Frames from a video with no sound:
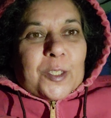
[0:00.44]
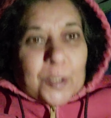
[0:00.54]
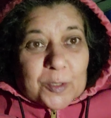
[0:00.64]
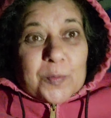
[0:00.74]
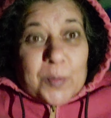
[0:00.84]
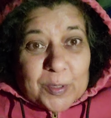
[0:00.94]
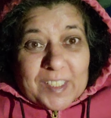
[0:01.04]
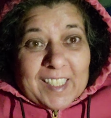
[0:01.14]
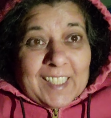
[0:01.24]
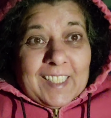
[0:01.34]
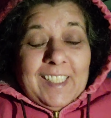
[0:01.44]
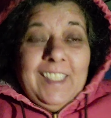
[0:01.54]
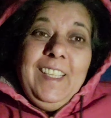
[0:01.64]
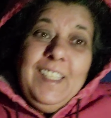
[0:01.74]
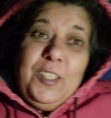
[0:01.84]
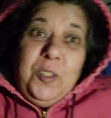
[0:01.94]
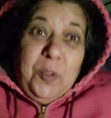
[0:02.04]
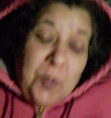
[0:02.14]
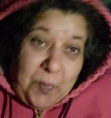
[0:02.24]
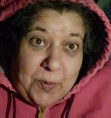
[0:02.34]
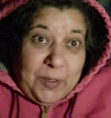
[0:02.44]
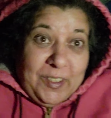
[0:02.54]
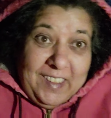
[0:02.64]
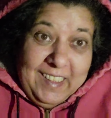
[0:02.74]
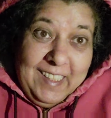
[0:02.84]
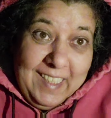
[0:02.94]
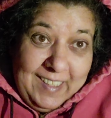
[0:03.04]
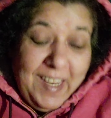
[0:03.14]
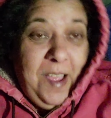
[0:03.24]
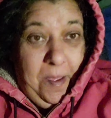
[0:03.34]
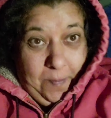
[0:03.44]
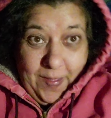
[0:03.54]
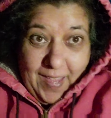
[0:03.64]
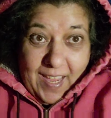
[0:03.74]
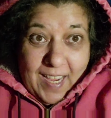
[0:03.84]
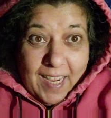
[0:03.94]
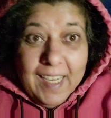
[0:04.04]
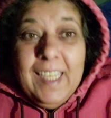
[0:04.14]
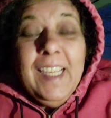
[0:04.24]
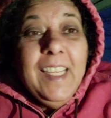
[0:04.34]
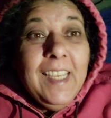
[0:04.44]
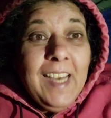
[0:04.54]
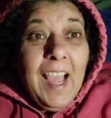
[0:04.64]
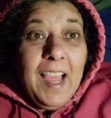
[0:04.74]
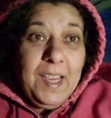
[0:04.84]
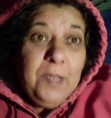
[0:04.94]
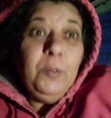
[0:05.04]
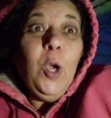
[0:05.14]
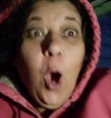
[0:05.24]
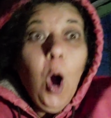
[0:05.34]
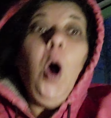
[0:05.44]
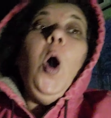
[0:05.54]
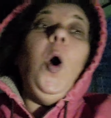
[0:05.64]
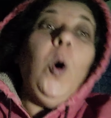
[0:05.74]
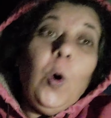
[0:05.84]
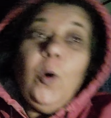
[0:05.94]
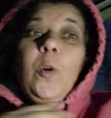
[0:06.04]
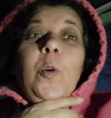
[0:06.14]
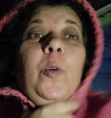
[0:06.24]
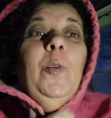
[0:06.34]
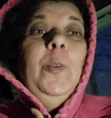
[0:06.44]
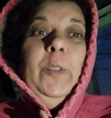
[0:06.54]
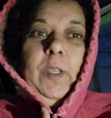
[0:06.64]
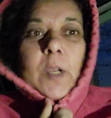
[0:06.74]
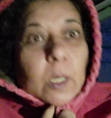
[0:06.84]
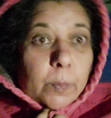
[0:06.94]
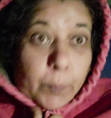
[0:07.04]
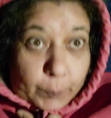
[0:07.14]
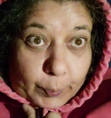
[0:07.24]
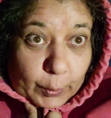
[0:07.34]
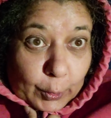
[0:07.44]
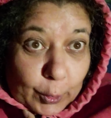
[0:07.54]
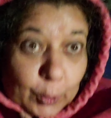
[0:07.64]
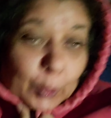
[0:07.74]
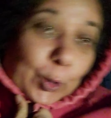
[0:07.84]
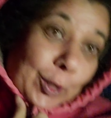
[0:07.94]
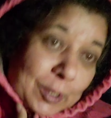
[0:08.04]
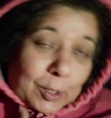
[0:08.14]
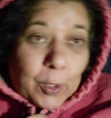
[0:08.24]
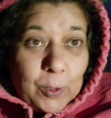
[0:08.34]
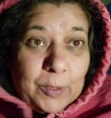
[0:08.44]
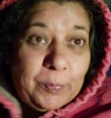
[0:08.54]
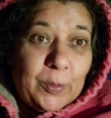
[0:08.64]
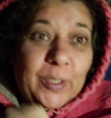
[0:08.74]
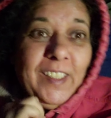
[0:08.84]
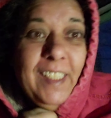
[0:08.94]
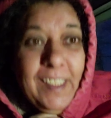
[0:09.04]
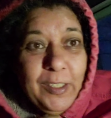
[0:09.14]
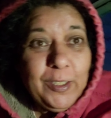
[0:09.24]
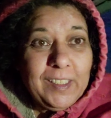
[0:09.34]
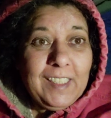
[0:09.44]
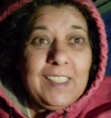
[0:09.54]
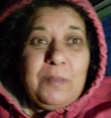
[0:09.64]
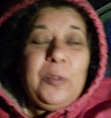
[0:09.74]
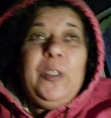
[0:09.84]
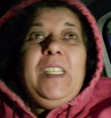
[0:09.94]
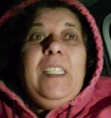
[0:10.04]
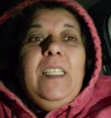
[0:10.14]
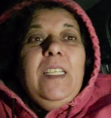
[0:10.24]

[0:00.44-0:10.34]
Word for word: Good morning. It's super early this time, and I am cold. Brr, it's cold in Portland early in the morning.